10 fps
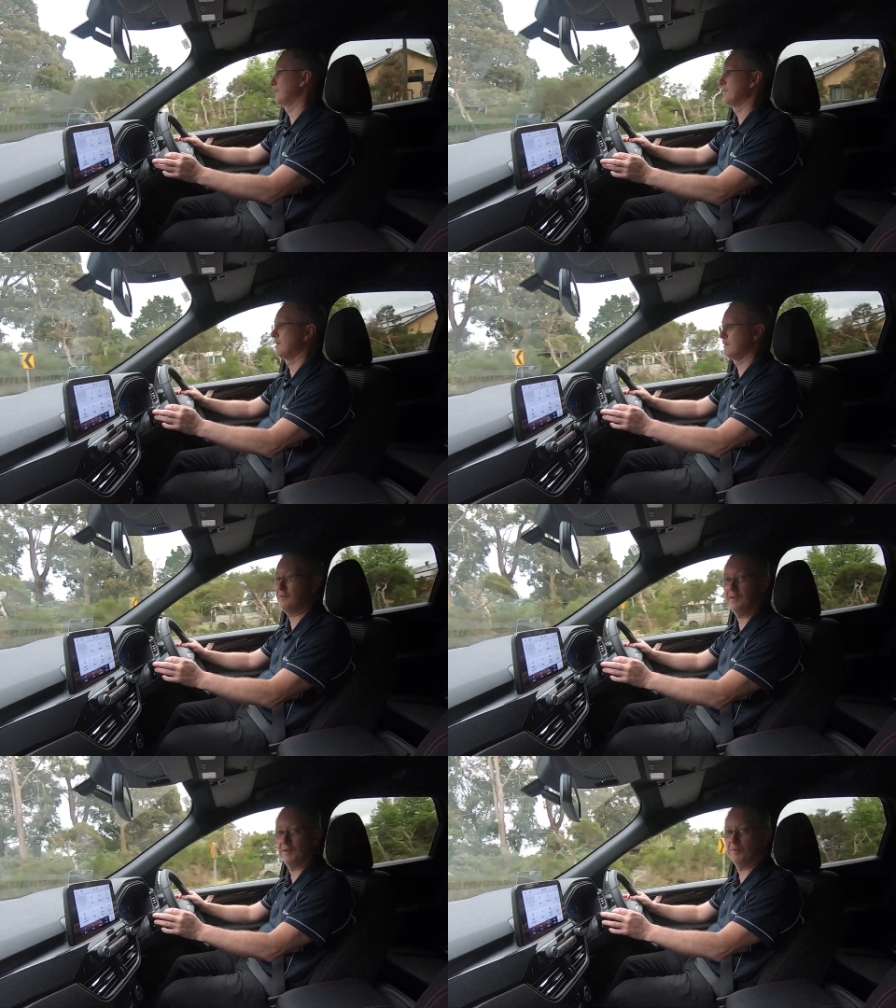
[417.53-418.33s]
So
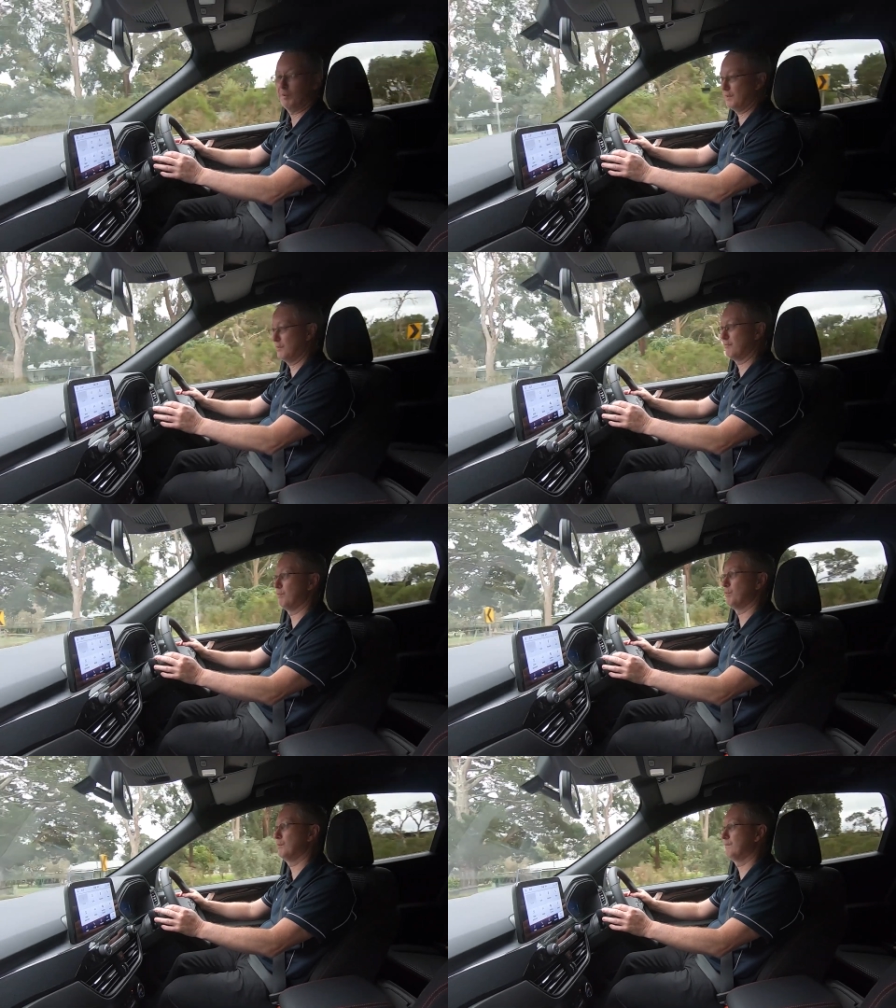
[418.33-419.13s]
yeah, pleased to
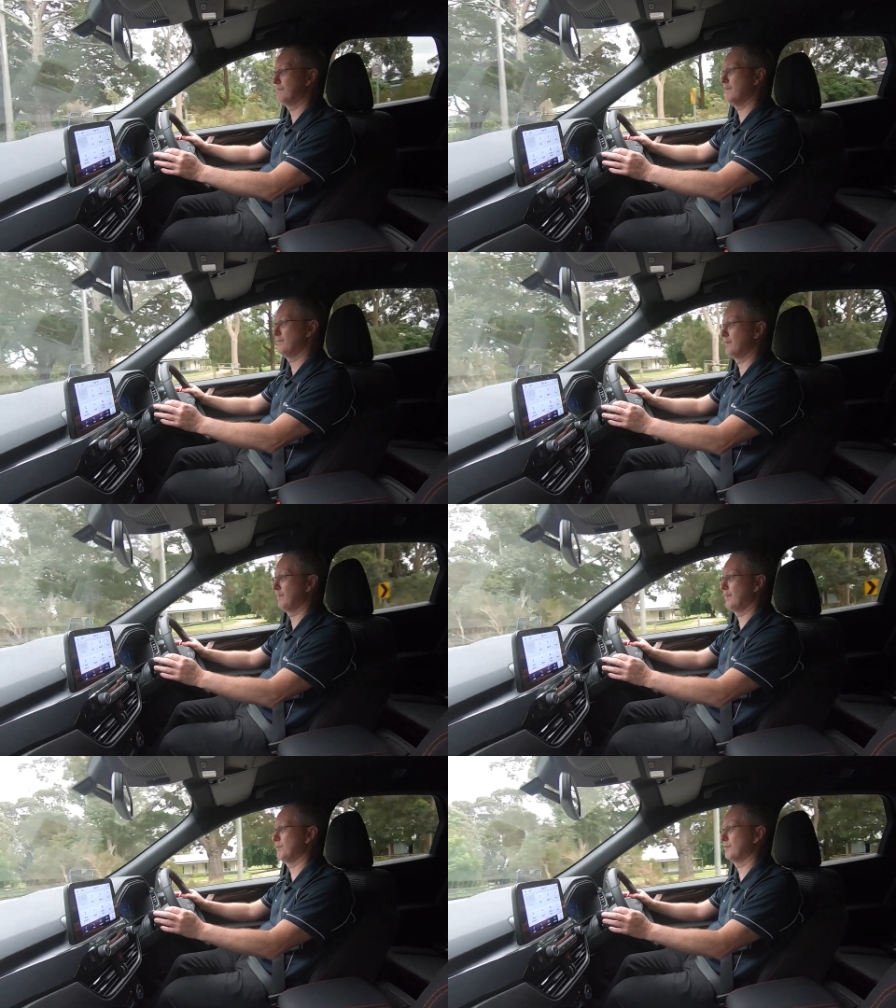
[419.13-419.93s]
report, engine and
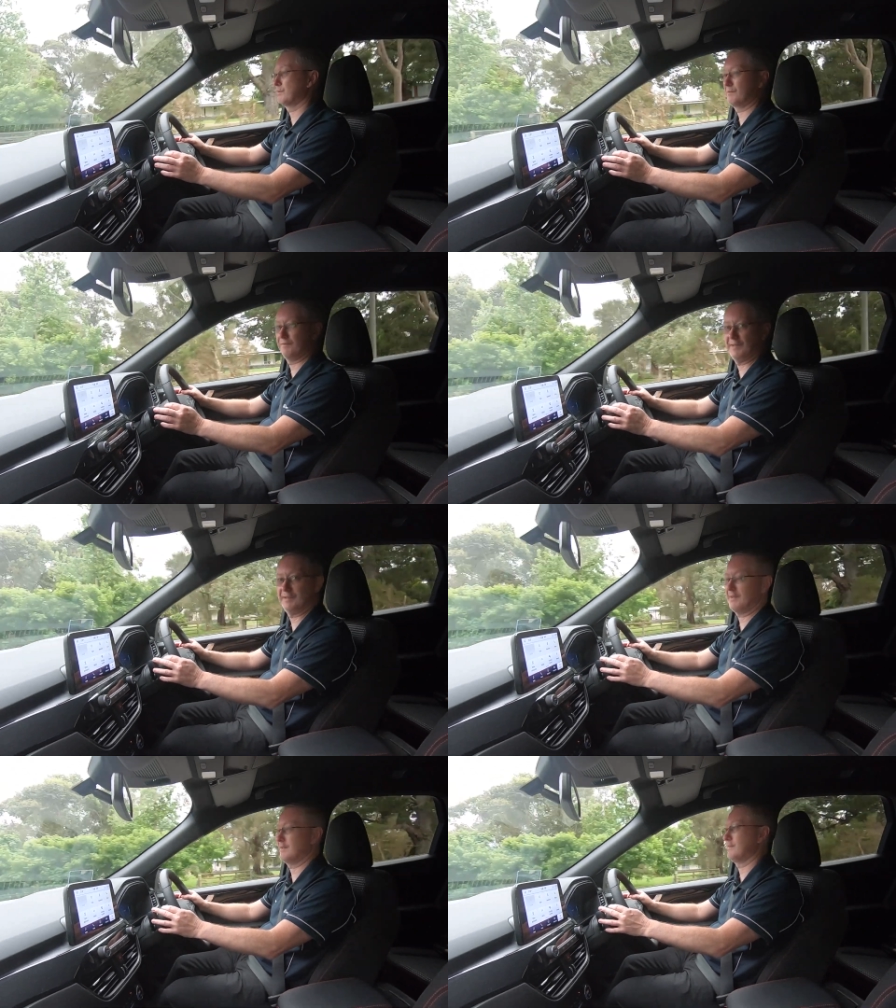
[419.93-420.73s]
gearbox,
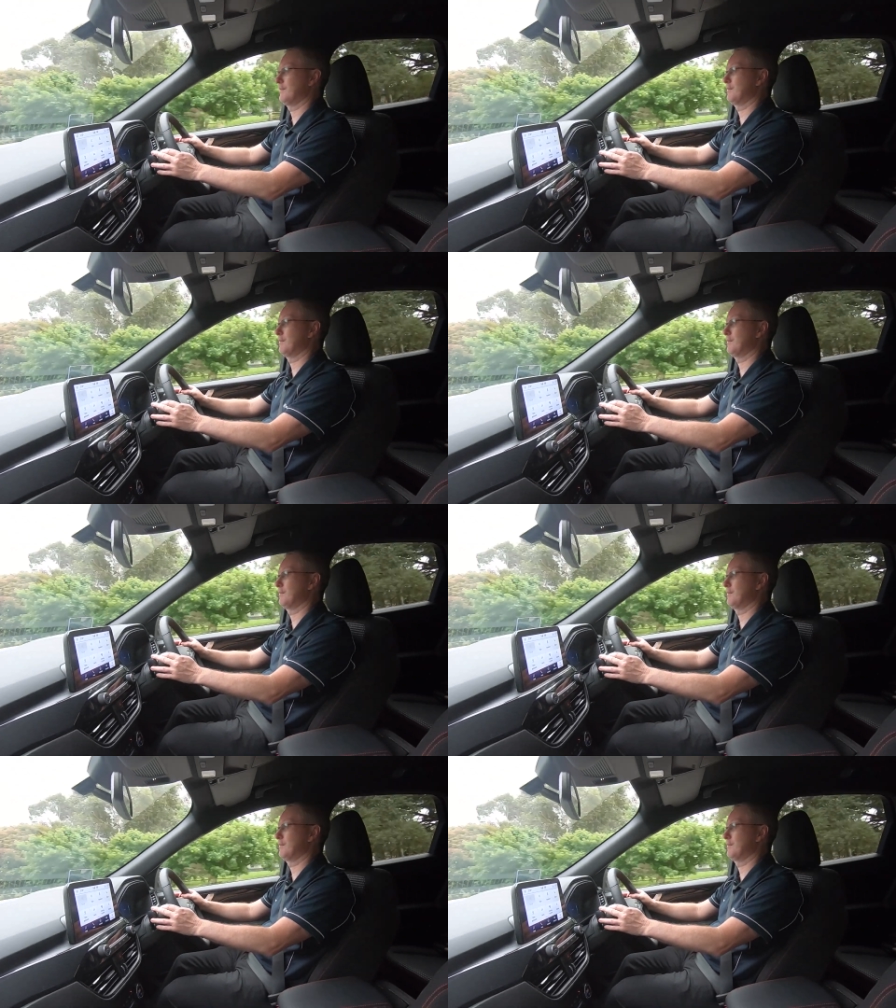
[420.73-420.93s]
fantastic.